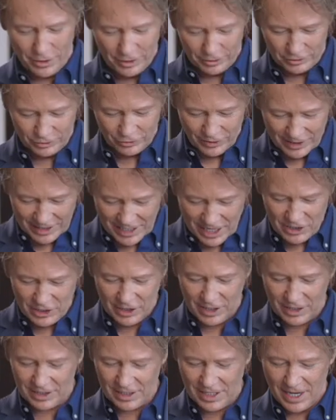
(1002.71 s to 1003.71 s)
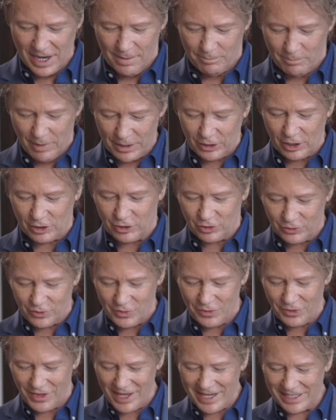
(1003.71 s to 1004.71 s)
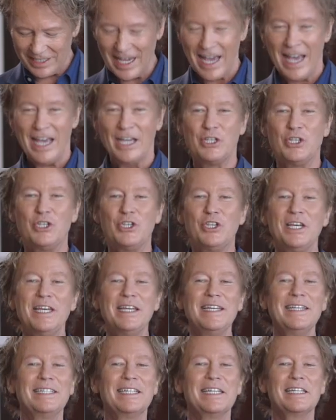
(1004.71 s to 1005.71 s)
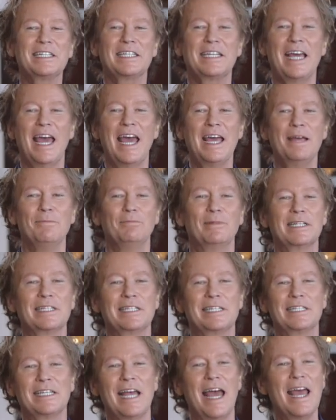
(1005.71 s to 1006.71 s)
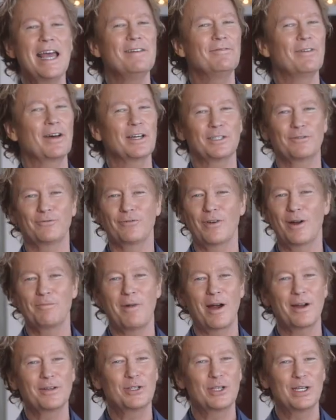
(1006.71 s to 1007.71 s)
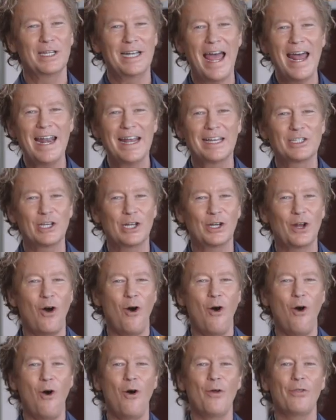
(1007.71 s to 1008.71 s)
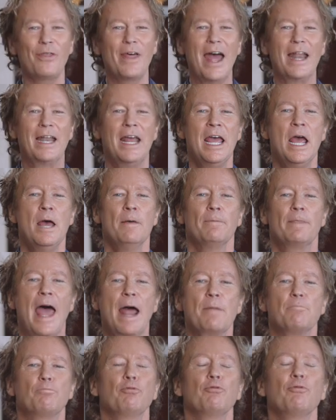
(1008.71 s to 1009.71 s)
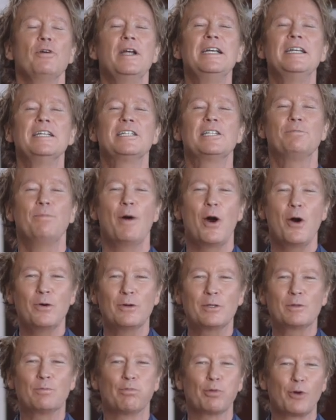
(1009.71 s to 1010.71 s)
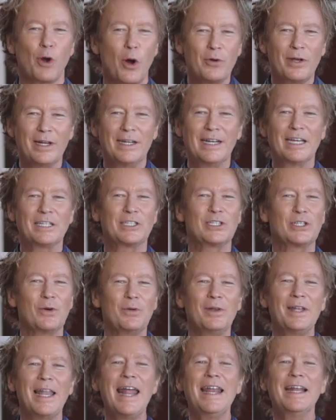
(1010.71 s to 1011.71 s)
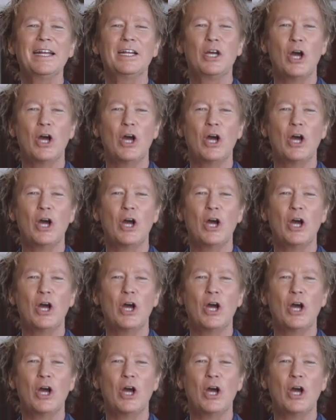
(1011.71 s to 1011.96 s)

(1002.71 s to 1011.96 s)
your traditions, but the truth is Jesus came to save us from our genetics and all that, that predisposed brokenness. So let it